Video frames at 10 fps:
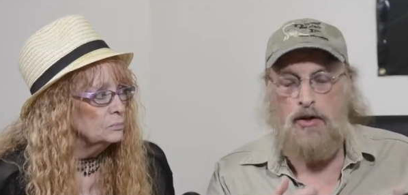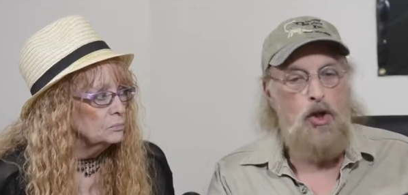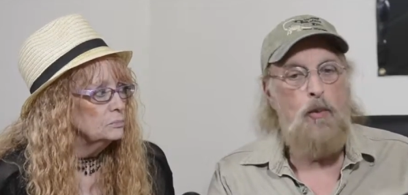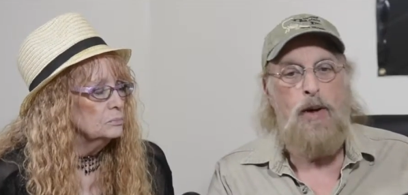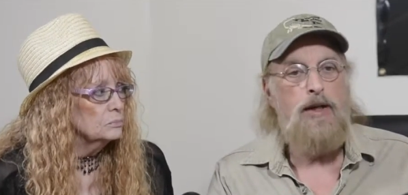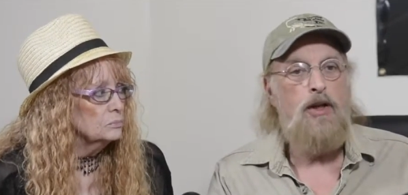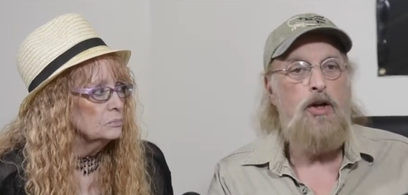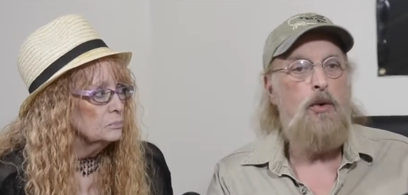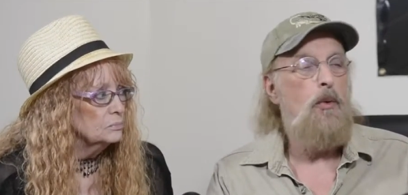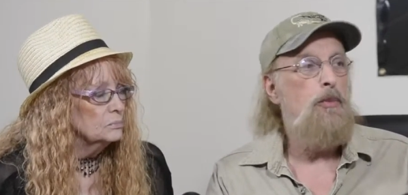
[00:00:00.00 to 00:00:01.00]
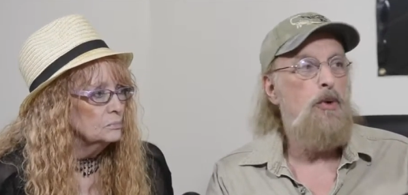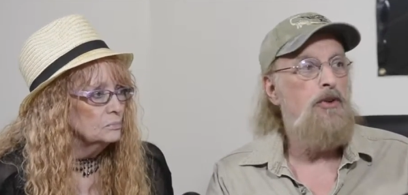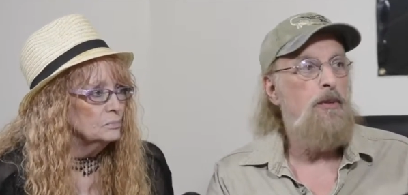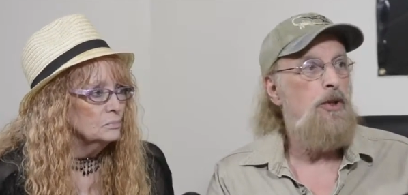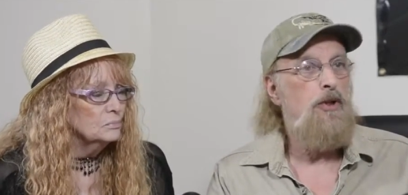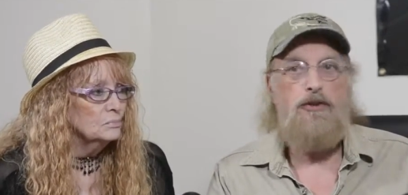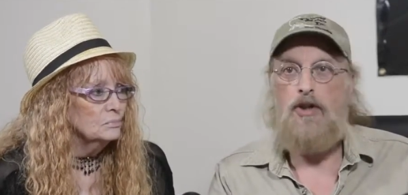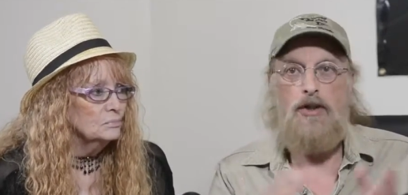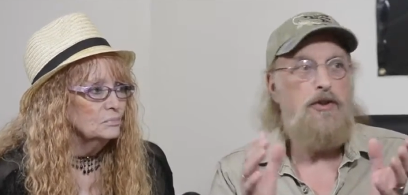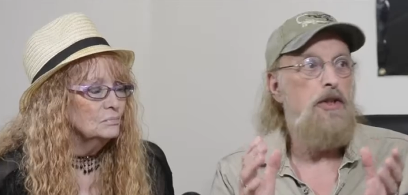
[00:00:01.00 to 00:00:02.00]
Speaker 1: nobody can go to a museum and
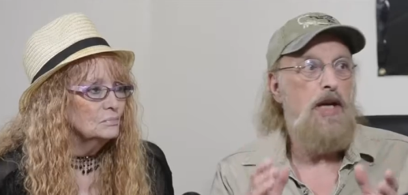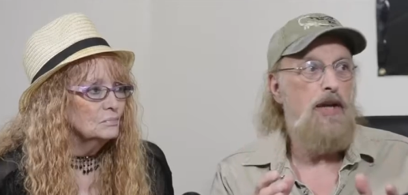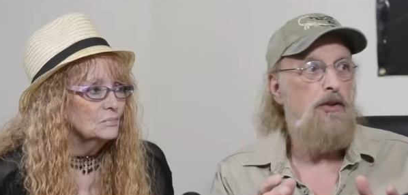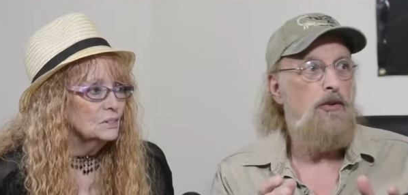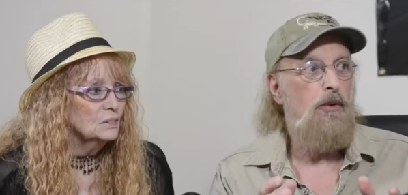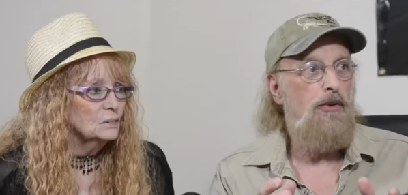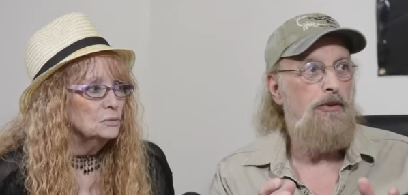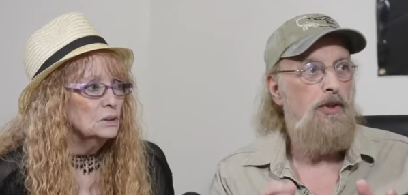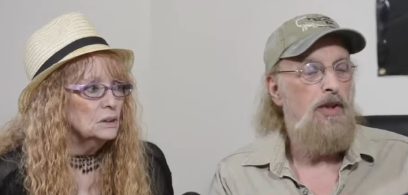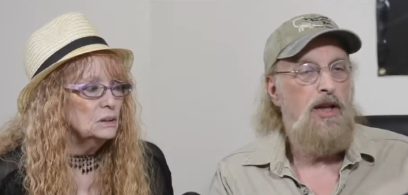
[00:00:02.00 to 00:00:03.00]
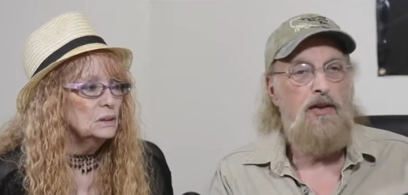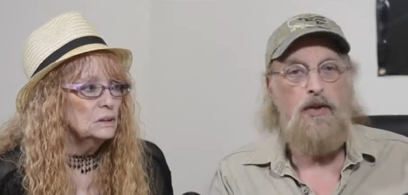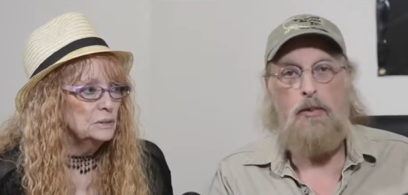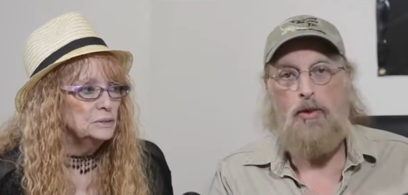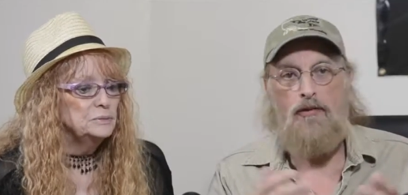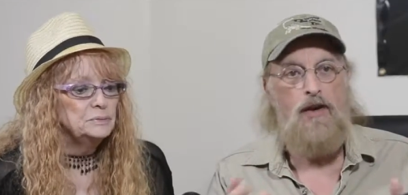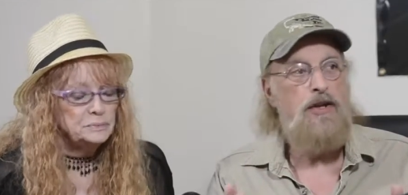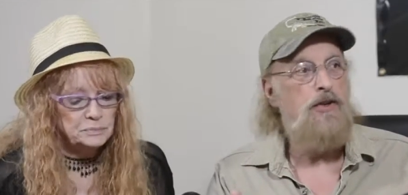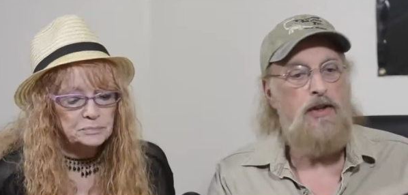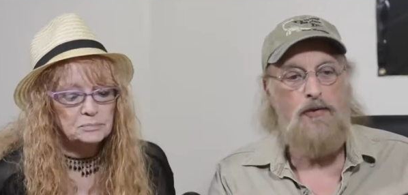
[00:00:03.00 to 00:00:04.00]
just touch the dinosaurs. Right. Even the
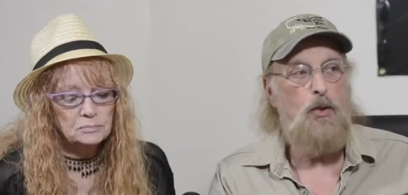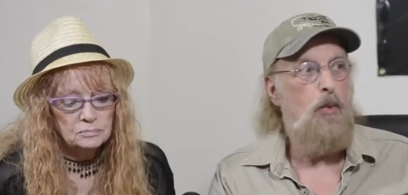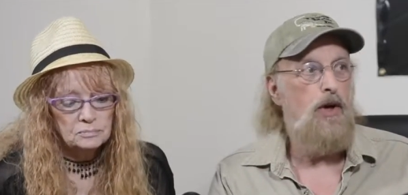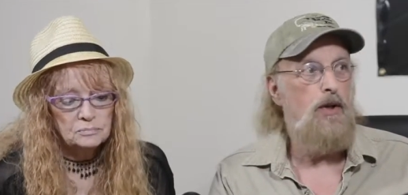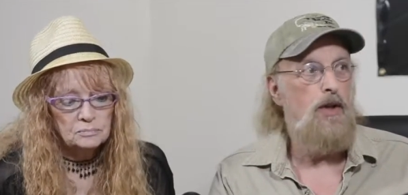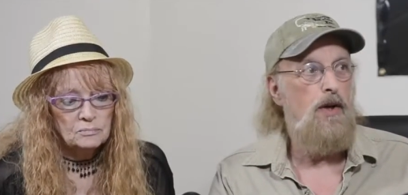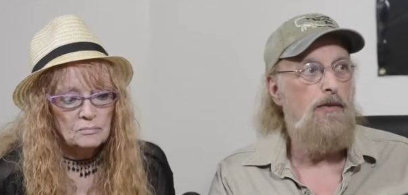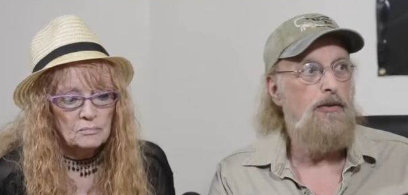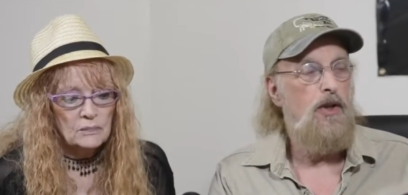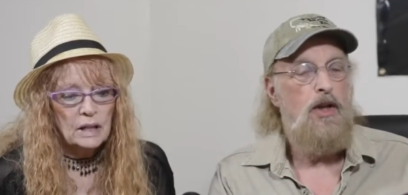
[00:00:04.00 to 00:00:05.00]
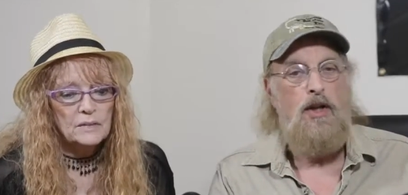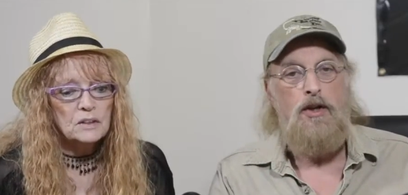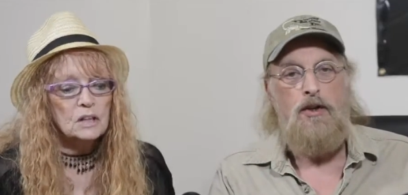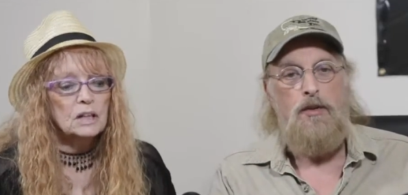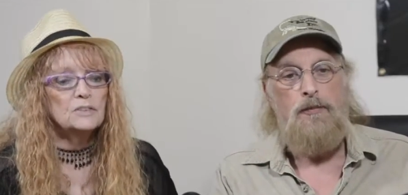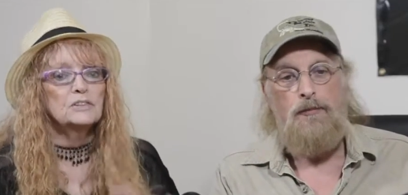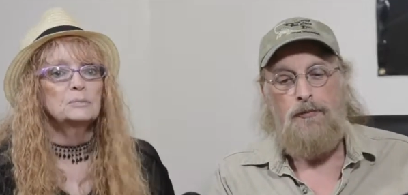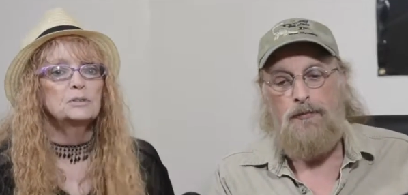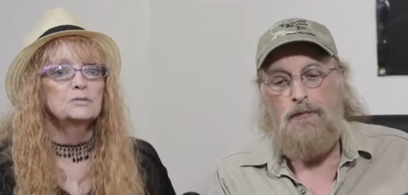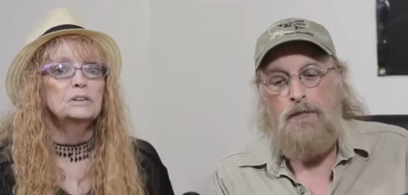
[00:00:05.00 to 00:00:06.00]
professionals have to wear gloves. Mm-hmm.
Speaker 2: And the
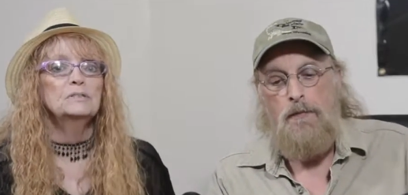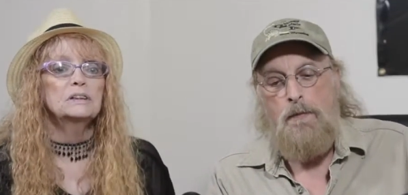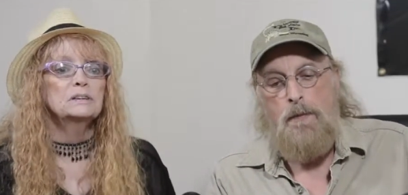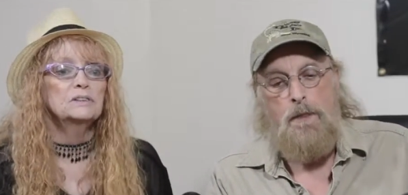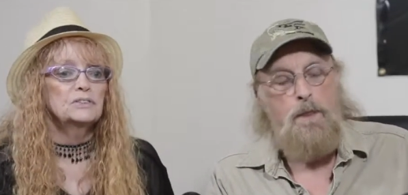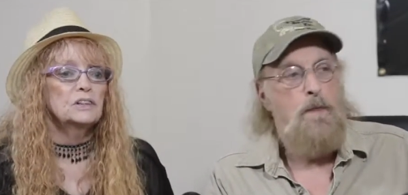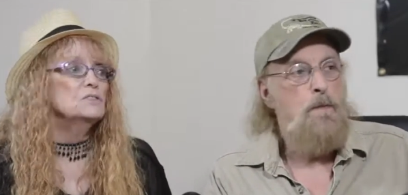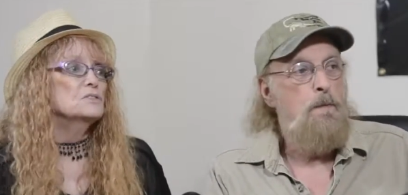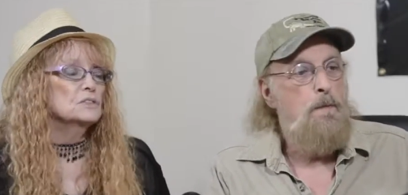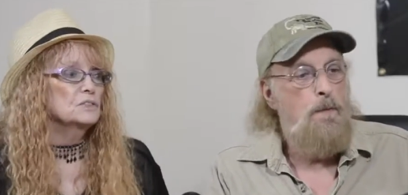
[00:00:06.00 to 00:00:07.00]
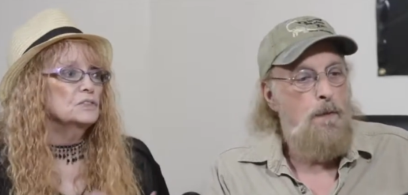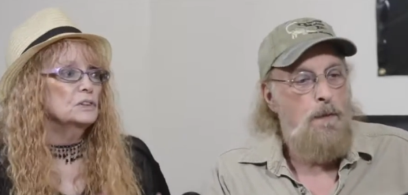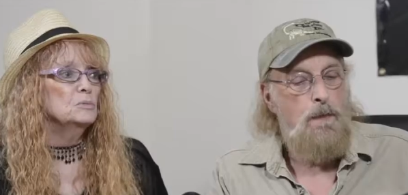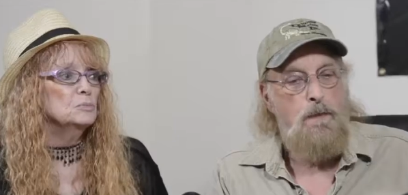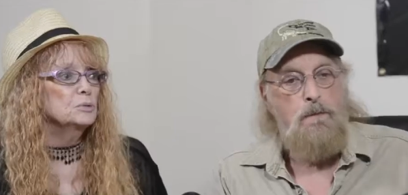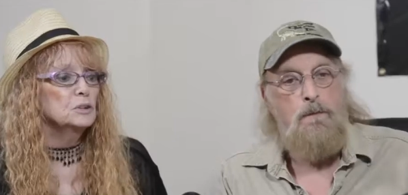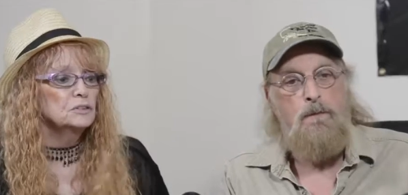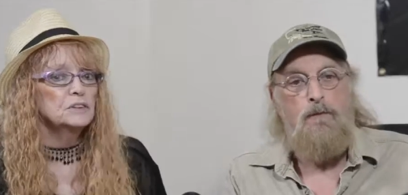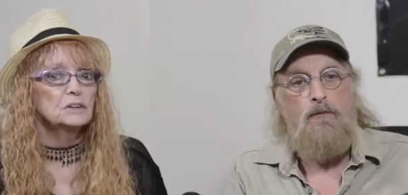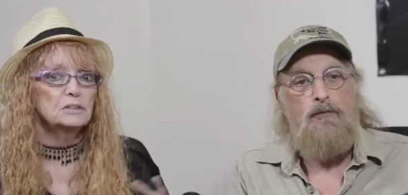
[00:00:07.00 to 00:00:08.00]
concept of revitalization, it seemed a
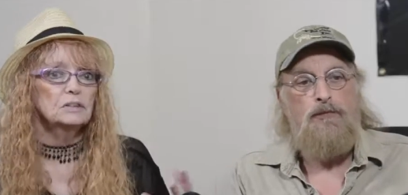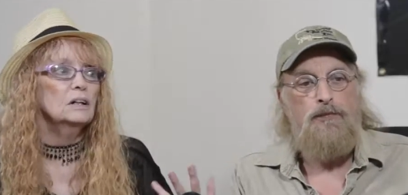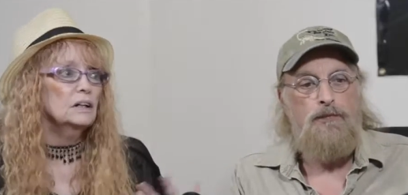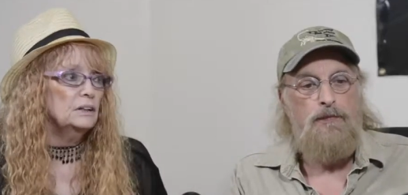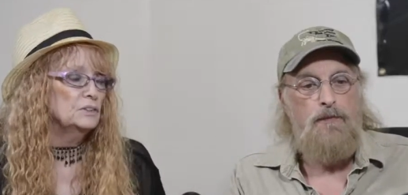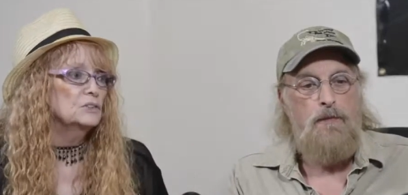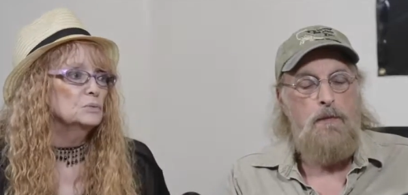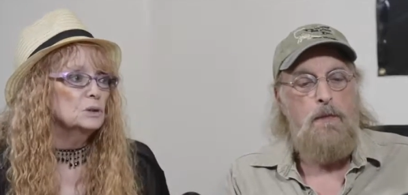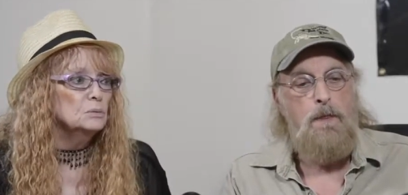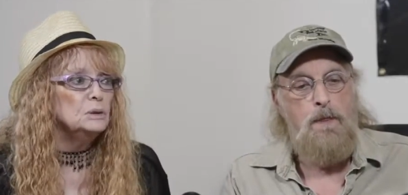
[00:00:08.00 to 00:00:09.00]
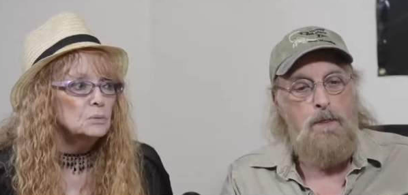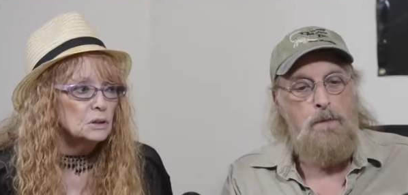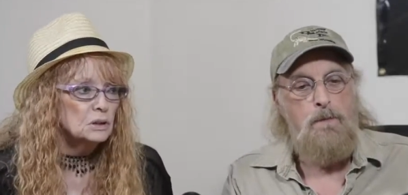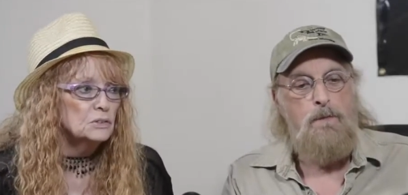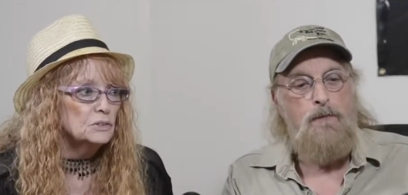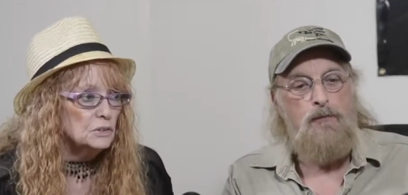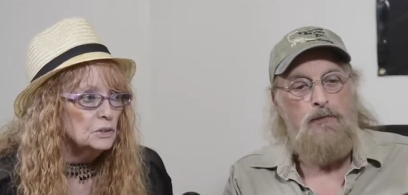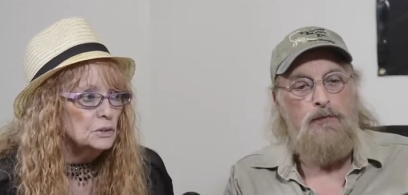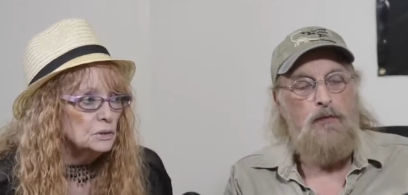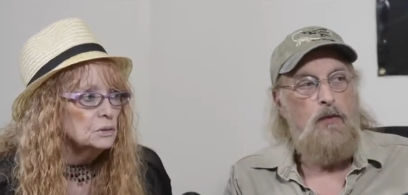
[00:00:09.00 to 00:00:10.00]
perfect tie into what we wanted to
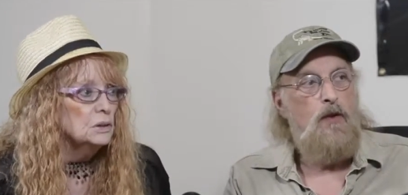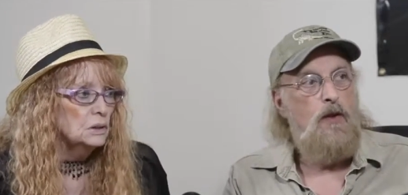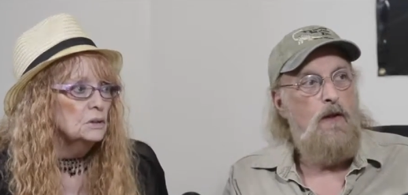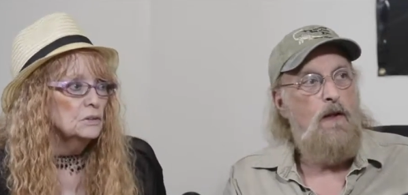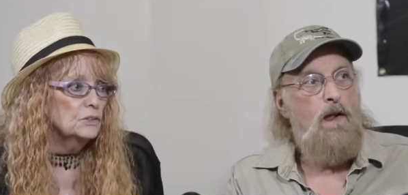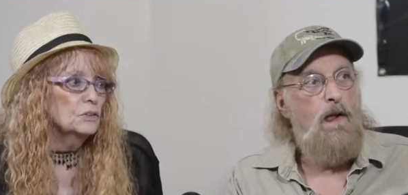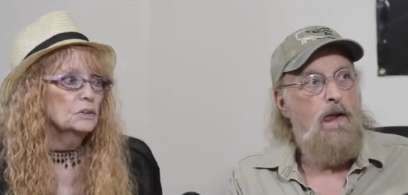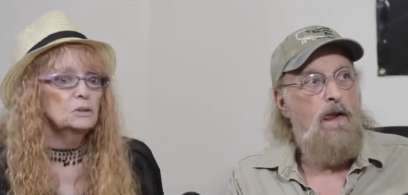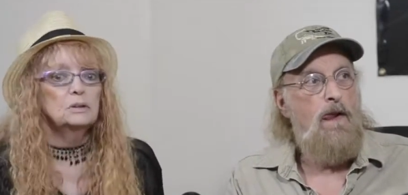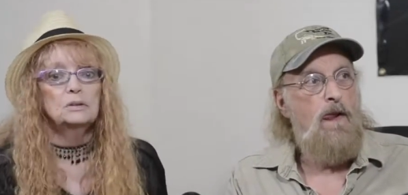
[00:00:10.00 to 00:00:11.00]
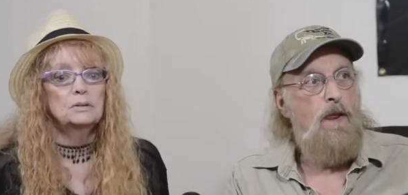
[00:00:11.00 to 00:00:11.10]
do. So it,